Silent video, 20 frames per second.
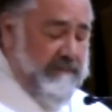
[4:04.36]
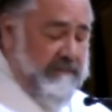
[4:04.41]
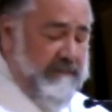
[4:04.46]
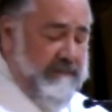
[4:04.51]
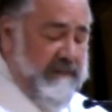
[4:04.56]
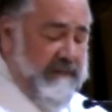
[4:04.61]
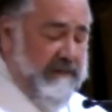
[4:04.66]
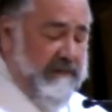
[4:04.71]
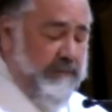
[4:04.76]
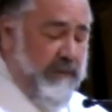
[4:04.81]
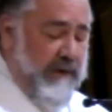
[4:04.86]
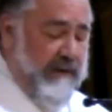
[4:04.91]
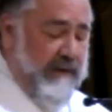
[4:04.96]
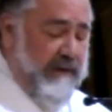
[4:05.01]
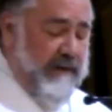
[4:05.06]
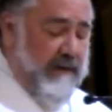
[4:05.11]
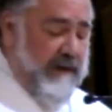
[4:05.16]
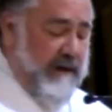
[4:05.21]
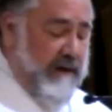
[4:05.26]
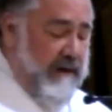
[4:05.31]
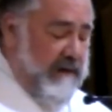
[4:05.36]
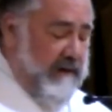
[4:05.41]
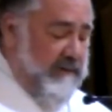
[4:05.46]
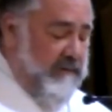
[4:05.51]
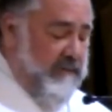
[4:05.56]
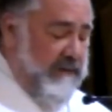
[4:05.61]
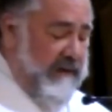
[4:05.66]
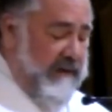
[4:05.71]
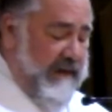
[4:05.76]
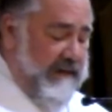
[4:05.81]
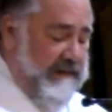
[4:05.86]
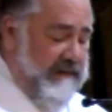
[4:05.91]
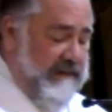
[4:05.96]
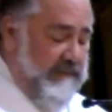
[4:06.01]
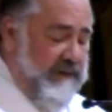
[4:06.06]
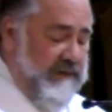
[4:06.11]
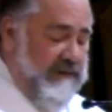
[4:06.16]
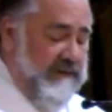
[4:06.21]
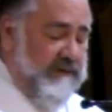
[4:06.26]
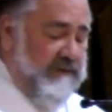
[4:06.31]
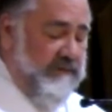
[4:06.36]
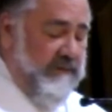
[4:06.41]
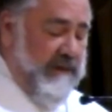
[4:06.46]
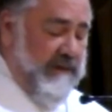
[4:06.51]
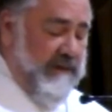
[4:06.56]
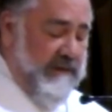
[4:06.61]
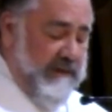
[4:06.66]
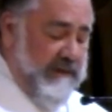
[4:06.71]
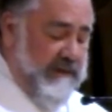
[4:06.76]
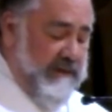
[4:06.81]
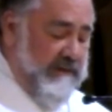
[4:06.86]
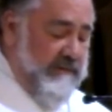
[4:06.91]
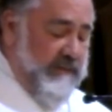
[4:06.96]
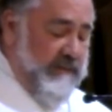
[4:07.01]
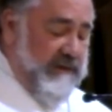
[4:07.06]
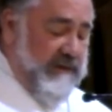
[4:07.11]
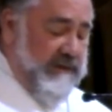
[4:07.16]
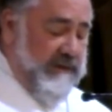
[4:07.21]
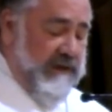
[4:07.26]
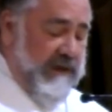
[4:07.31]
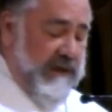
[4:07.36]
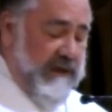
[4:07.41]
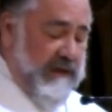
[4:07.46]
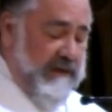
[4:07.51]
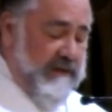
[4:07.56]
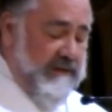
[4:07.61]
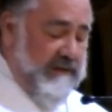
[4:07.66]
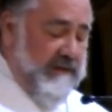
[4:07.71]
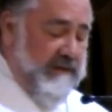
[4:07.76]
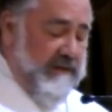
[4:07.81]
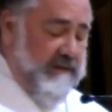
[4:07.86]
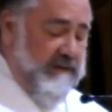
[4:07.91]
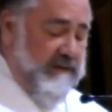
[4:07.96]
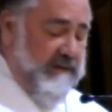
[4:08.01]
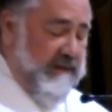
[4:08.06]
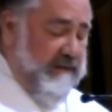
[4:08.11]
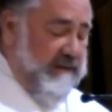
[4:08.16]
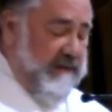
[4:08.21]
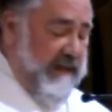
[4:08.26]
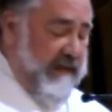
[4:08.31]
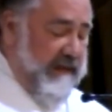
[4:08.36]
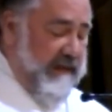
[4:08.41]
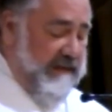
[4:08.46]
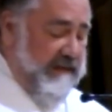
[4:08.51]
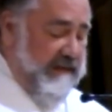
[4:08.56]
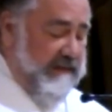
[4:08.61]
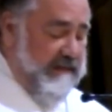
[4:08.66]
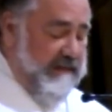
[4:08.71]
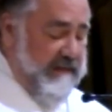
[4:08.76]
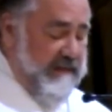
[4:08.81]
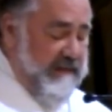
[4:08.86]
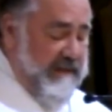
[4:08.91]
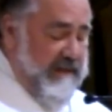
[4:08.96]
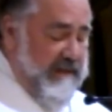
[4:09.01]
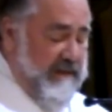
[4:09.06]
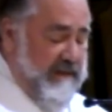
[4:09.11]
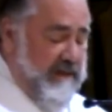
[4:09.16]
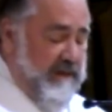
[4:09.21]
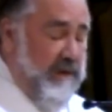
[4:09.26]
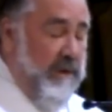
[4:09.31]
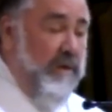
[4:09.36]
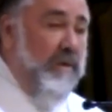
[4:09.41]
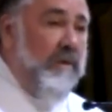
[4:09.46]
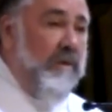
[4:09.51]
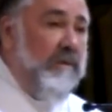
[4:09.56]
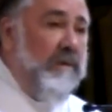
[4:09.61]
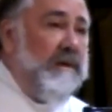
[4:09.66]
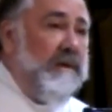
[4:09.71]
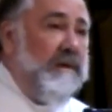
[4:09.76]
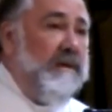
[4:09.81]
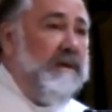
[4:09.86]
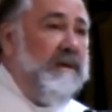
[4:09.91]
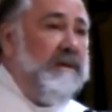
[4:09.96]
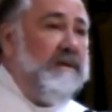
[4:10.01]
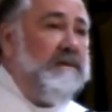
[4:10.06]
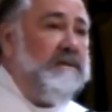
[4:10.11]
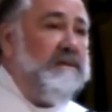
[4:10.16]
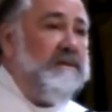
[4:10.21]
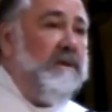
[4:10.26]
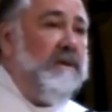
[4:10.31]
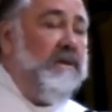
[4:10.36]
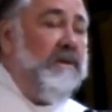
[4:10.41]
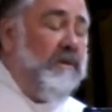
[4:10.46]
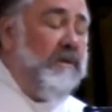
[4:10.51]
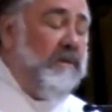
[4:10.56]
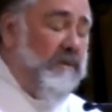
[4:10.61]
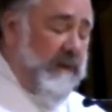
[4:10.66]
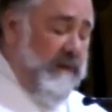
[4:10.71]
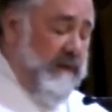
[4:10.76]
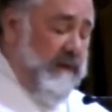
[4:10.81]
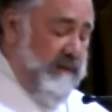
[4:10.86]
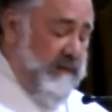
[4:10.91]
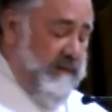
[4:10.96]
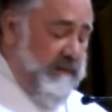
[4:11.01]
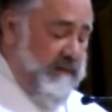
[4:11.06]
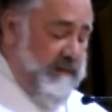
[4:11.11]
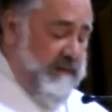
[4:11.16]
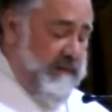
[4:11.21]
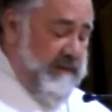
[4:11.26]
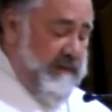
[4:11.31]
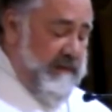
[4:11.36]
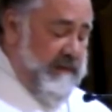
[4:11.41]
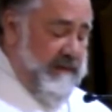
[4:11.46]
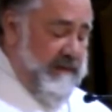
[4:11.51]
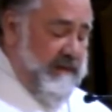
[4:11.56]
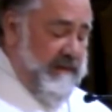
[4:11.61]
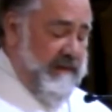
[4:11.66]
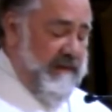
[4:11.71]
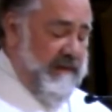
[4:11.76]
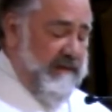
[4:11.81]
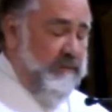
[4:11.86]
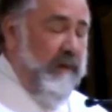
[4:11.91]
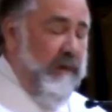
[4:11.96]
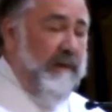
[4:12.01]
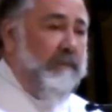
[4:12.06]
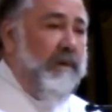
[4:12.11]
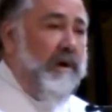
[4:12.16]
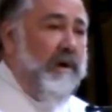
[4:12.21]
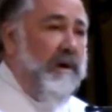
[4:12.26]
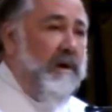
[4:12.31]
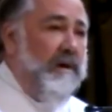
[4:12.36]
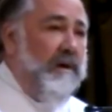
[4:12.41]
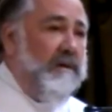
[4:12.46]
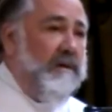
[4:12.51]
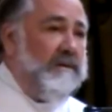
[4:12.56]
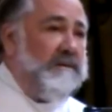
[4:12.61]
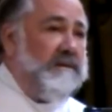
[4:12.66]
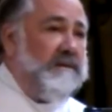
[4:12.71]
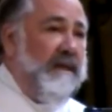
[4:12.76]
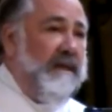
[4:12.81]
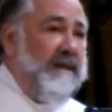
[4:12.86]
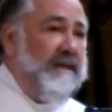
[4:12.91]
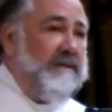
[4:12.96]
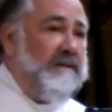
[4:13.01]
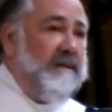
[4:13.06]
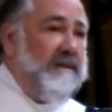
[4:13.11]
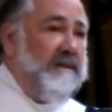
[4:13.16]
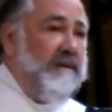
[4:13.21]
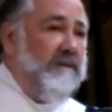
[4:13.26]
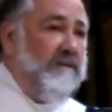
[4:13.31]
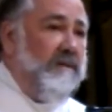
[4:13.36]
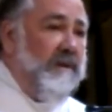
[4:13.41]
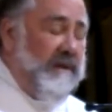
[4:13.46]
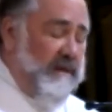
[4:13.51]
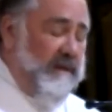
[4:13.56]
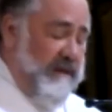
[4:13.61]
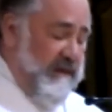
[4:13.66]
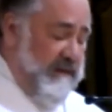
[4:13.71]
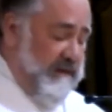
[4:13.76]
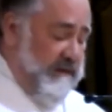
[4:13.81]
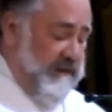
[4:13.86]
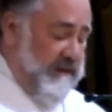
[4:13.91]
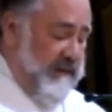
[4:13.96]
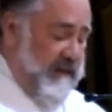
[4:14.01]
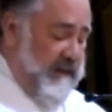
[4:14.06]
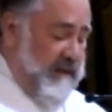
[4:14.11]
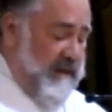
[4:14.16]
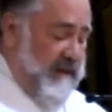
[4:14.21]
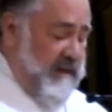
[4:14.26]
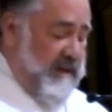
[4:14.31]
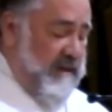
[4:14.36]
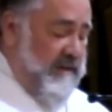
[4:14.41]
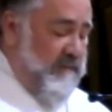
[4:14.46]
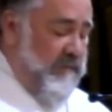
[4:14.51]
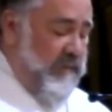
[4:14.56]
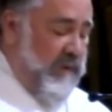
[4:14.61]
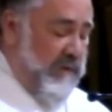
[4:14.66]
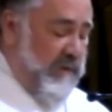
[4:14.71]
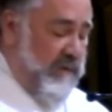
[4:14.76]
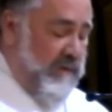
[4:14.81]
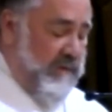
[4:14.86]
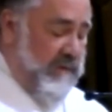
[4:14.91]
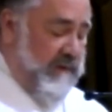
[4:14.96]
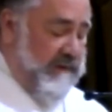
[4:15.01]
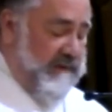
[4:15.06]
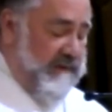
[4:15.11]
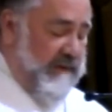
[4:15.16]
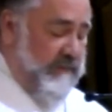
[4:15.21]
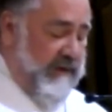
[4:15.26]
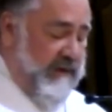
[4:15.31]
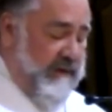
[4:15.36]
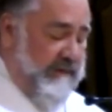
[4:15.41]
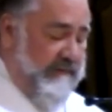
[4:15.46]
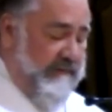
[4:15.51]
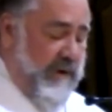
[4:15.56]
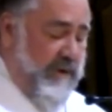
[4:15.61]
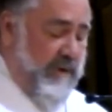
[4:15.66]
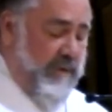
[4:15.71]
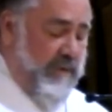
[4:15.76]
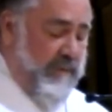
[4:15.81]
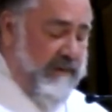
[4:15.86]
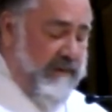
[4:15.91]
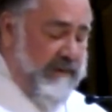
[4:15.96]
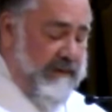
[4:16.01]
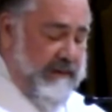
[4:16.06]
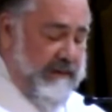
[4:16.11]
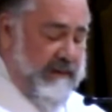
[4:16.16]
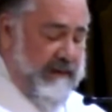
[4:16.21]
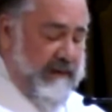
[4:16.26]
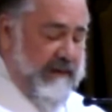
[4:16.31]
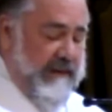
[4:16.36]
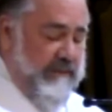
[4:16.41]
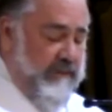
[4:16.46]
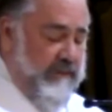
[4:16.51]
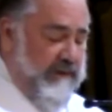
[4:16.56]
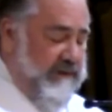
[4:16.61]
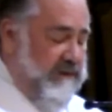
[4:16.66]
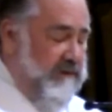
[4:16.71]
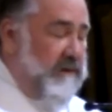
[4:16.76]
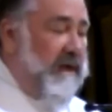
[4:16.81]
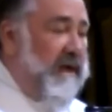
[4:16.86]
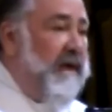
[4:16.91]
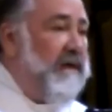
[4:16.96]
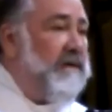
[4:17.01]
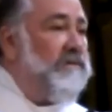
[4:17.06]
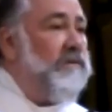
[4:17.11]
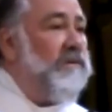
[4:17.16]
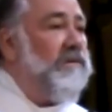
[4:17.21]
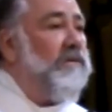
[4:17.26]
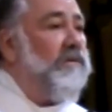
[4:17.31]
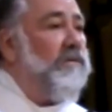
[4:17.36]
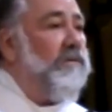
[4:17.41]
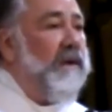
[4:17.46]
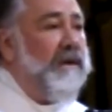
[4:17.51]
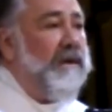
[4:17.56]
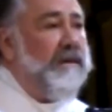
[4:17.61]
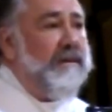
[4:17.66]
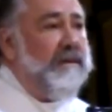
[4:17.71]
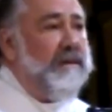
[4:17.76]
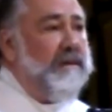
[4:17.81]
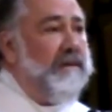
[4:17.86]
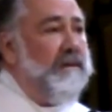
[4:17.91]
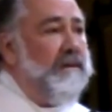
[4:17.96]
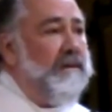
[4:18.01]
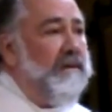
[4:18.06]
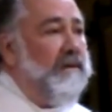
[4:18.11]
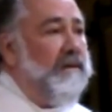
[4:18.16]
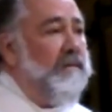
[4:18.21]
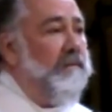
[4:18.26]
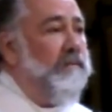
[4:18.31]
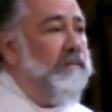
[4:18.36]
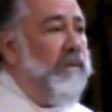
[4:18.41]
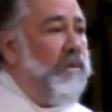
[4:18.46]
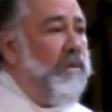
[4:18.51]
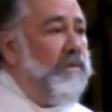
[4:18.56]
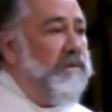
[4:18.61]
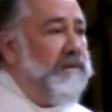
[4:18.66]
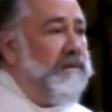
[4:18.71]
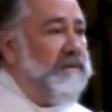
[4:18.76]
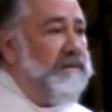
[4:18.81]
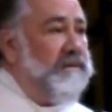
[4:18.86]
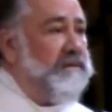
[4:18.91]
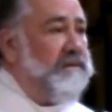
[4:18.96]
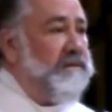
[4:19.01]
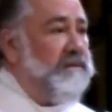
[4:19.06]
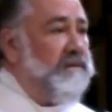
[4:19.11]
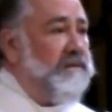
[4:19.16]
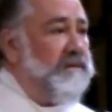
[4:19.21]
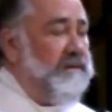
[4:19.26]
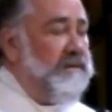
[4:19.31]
That's why the collect we ask to be strengthened and be changed into his likeness, glory to glory. That's why Paul's letter to the Corinthians implores that we have hope and that we should act with great boldness.